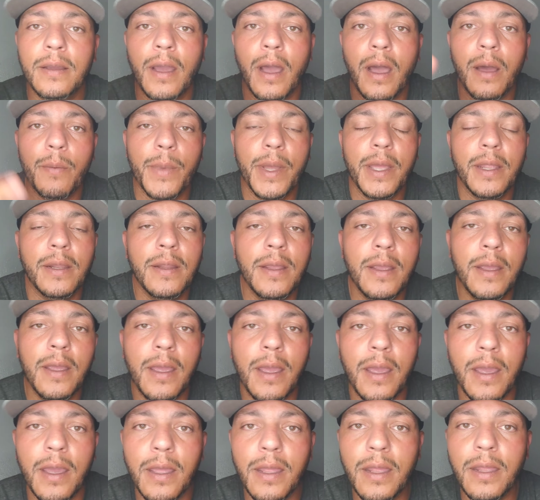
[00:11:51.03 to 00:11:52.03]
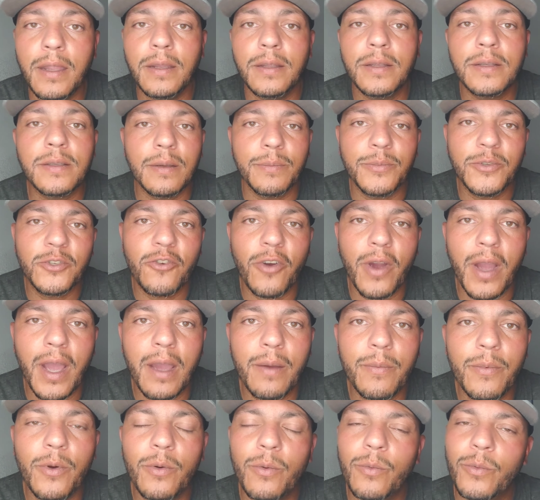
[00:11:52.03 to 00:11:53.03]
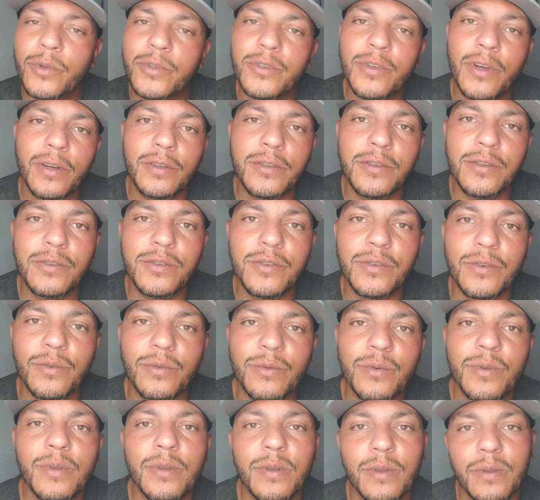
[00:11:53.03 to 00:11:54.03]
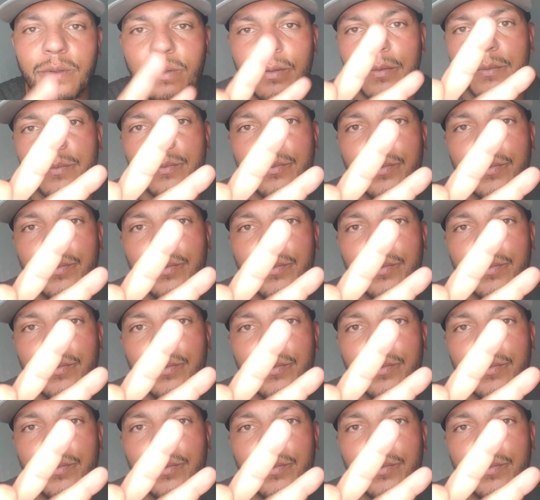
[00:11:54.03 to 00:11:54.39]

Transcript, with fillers: comment, and subscribe. We'll talk to you soon.